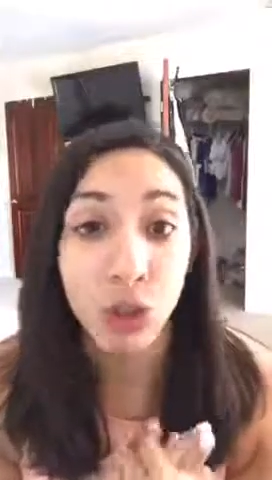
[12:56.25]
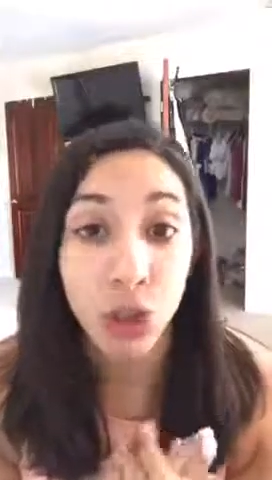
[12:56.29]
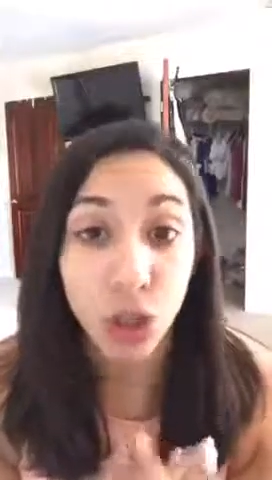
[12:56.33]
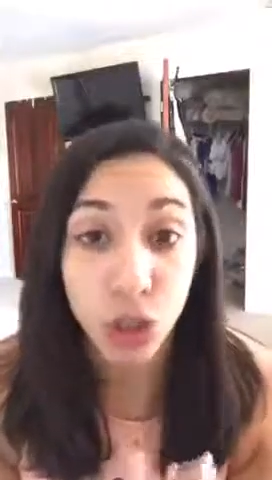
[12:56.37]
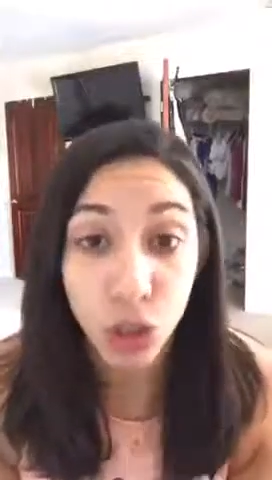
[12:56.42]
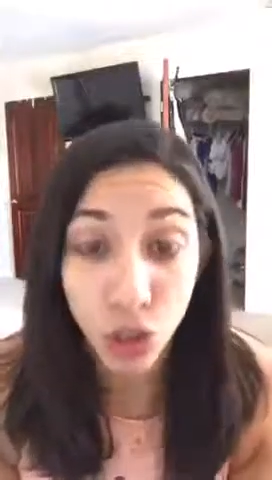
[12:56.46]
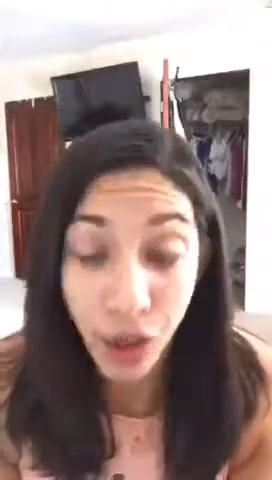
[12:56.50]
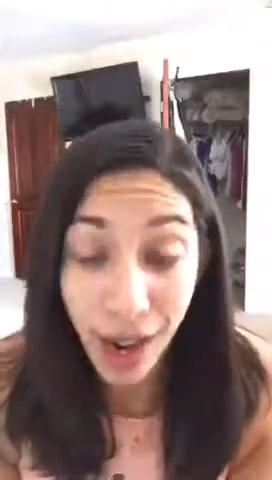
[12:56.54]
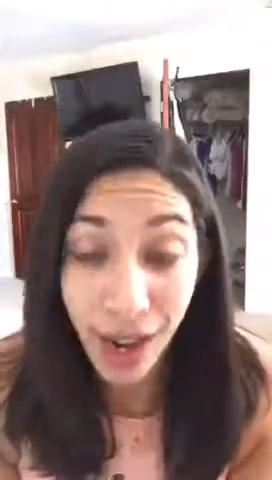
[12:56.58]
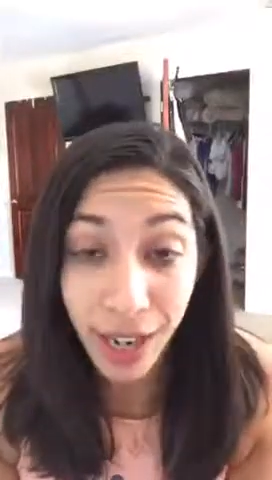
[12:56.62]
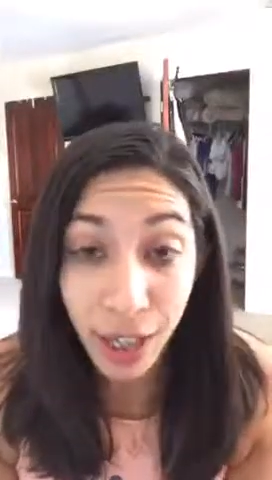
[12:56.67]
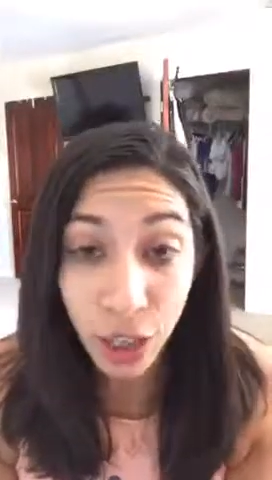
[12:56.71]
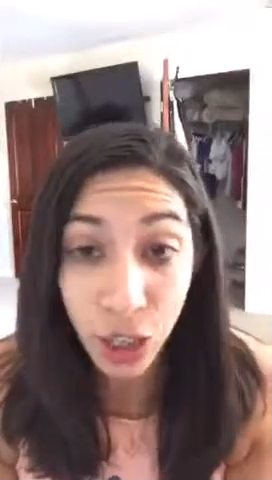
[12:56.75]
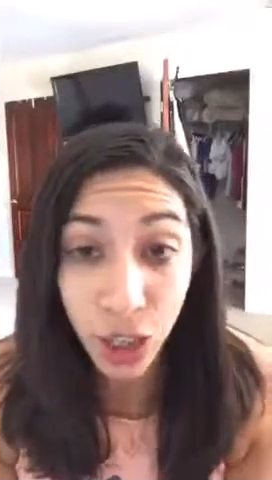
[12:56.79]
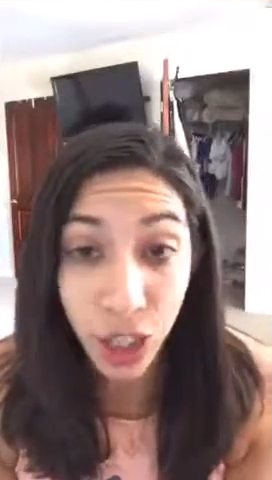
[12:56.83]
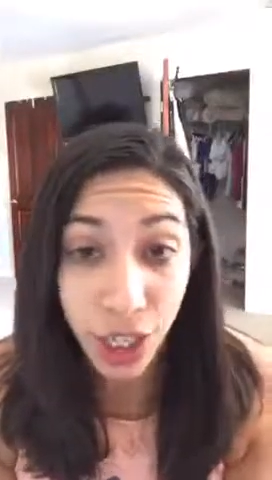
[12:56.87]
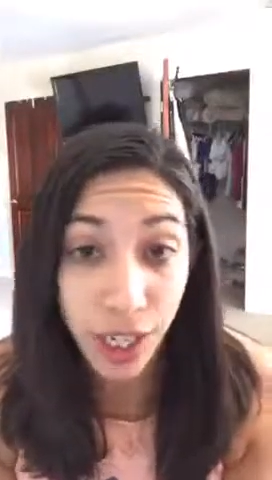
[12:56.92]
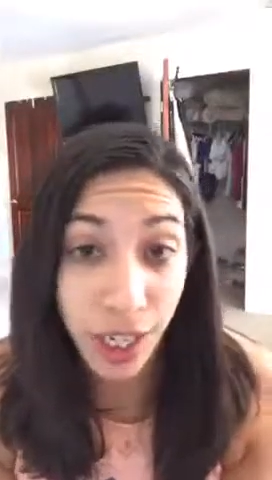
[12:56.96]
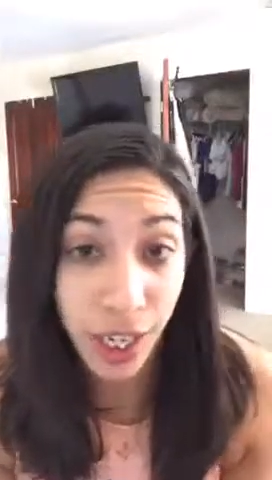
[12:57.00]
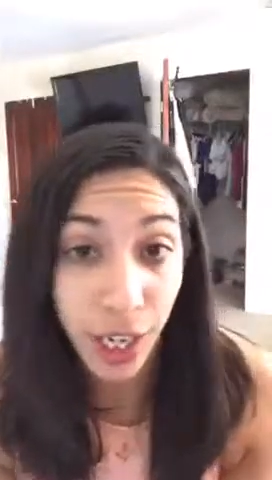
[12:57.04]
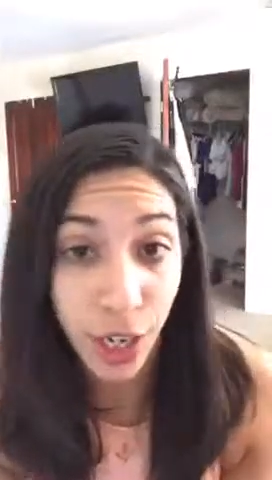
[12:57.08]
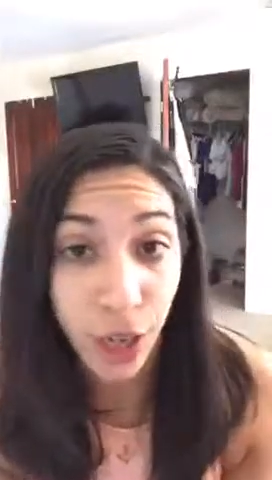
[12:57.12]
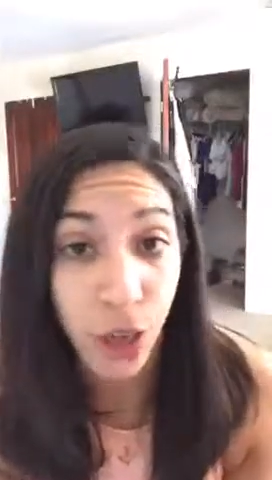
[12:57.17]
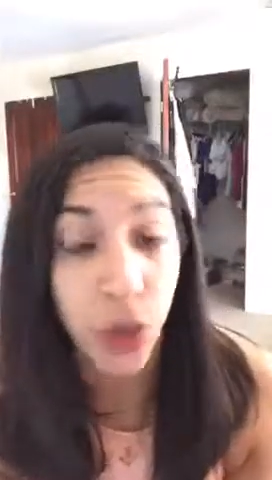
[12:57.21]

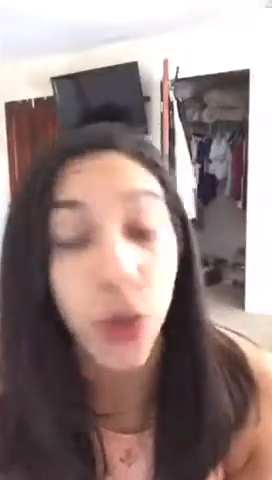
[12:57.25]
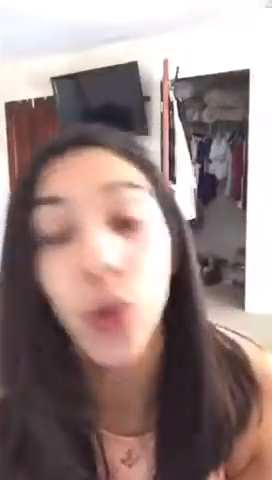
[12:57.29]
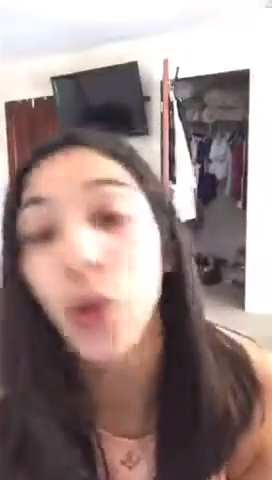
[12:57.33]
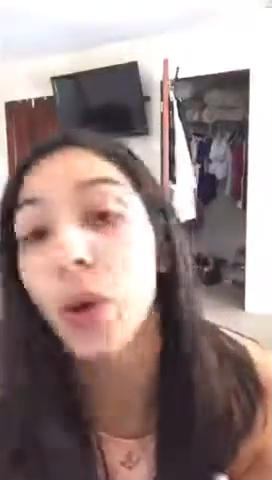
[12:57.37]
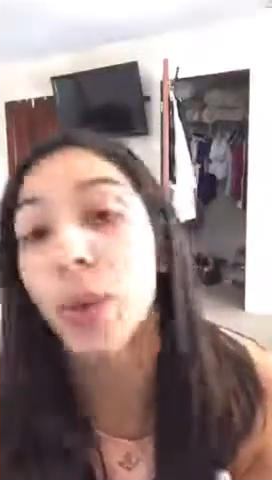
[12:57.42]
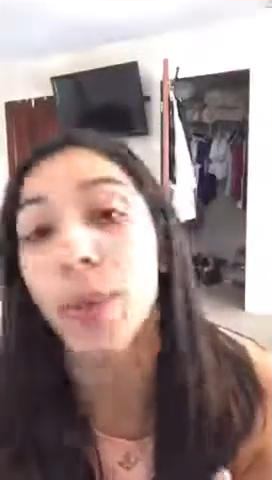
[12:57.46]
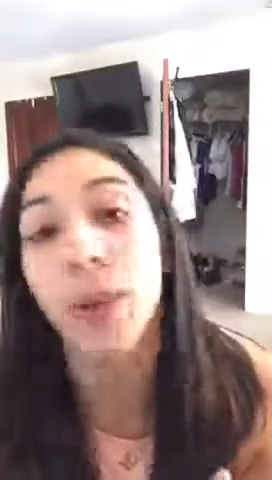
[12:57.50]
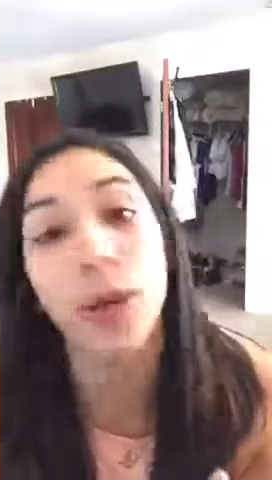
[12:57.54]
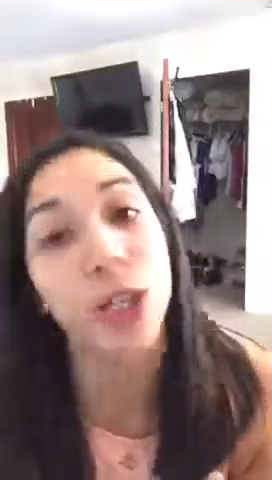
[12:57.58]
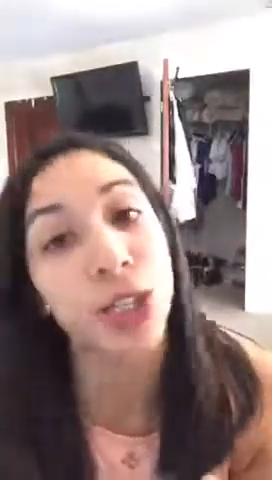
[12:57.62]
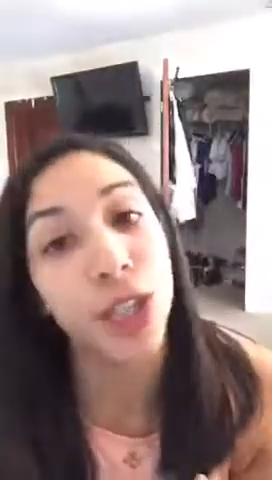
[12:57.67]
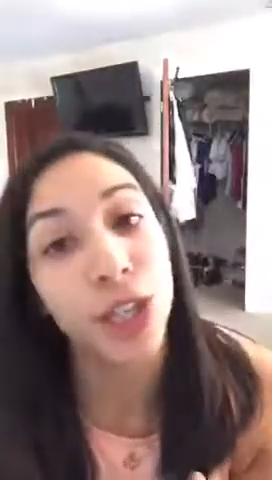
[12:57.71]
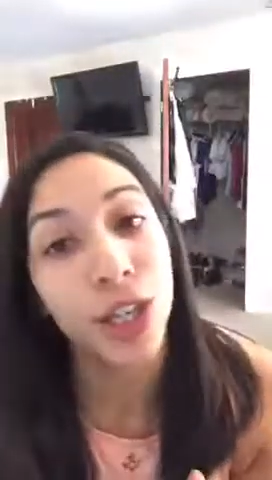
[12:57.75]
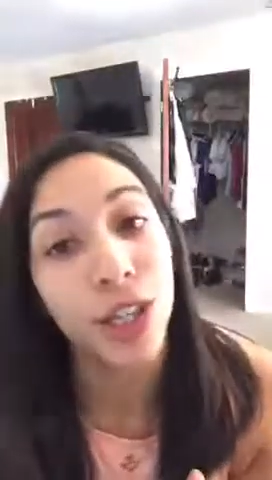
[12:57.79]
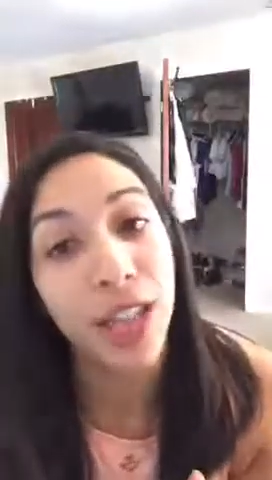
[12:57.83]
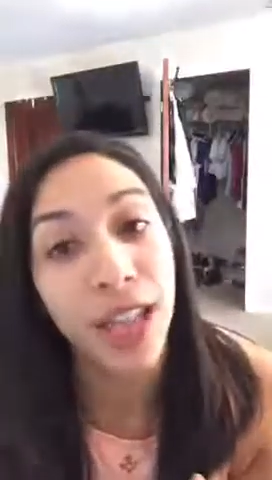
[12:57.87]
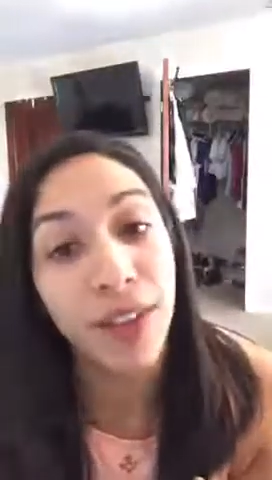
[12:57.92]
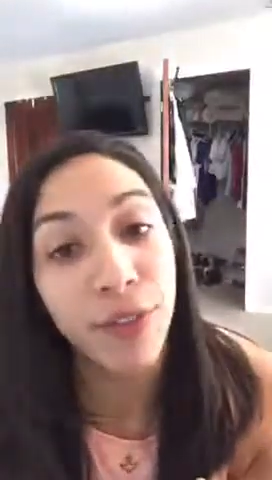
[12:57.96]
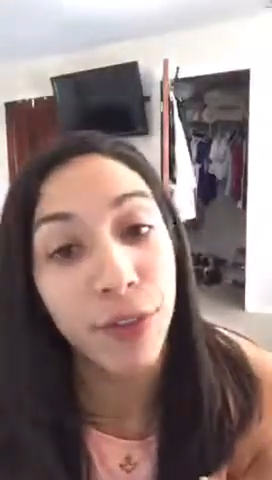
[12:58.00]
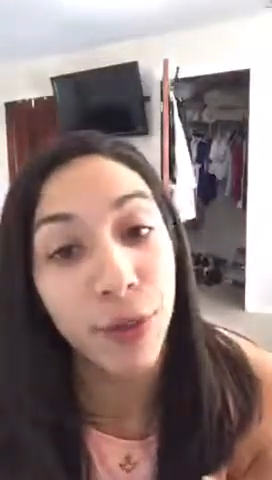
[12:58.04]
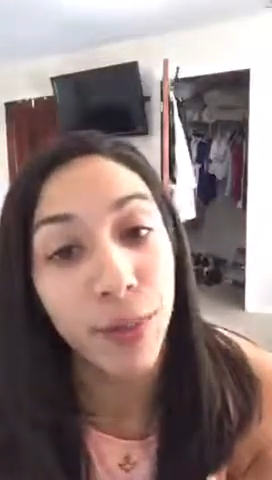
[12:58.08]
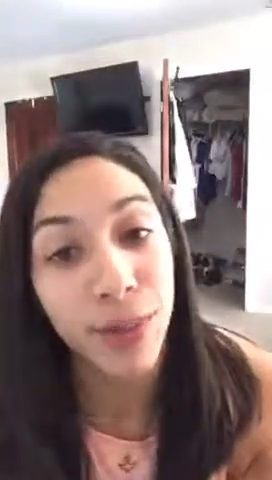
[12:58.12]
strategy in your personal life